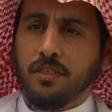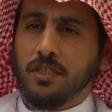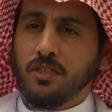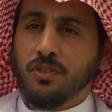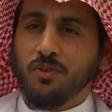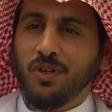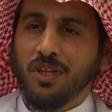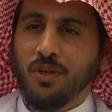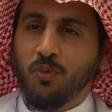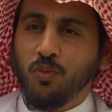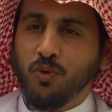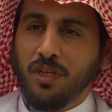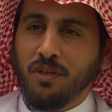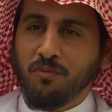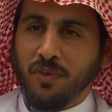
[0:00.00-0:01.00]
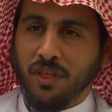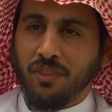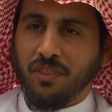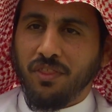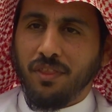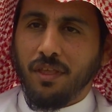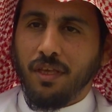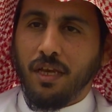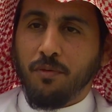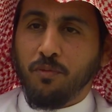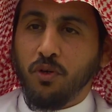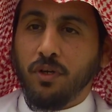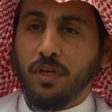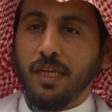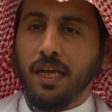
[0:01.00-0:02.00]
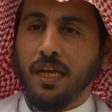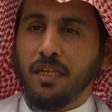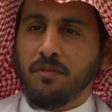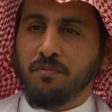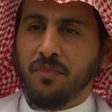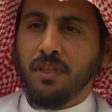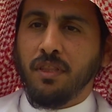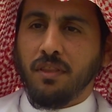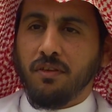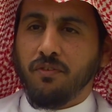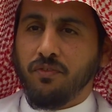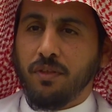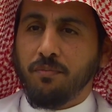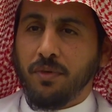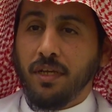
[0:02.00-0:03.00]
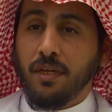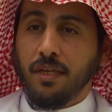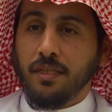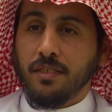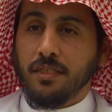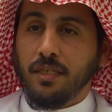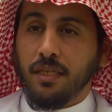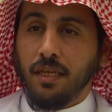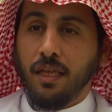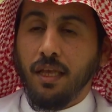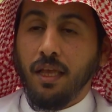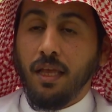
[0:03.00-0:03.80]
just only one month among nine months of the pregnancy,